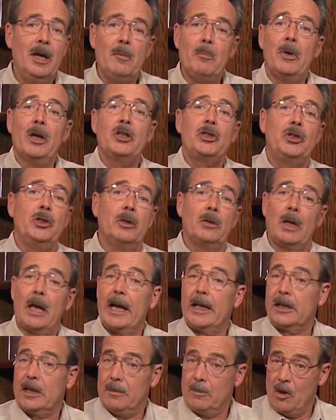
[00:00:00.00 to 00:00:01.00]
but you'd
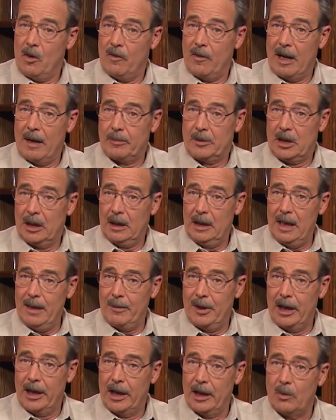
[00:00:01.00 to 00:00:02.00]
like to move up to
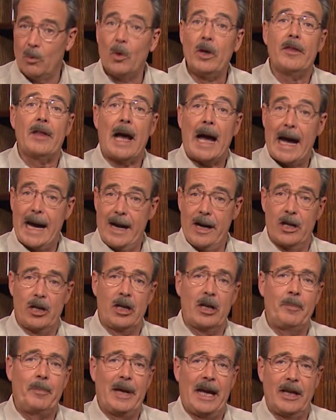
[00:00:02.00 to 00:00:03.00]
limited with higher
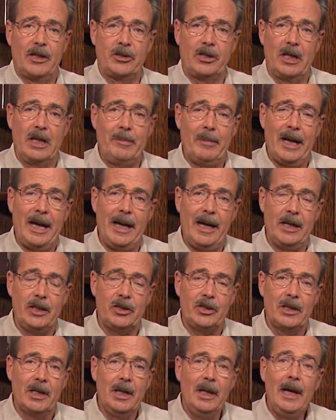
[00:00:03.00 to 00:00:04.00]
capacity
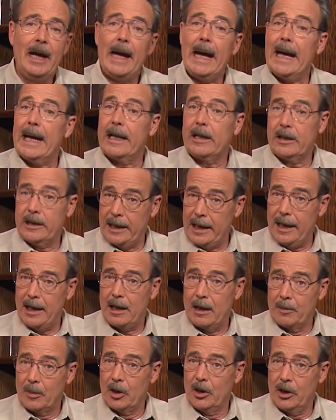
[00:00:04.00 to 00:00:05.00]
mags and a
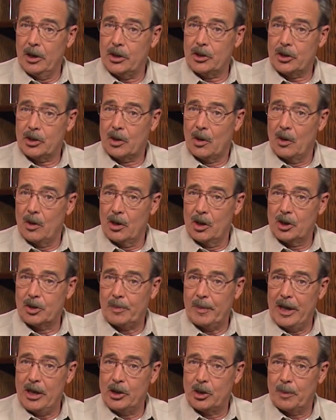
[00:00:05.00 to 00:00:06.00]
caliber that scores
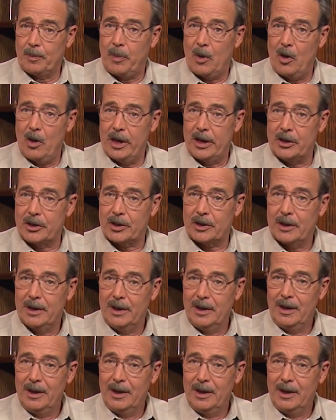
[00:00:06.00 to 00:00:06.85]
major points.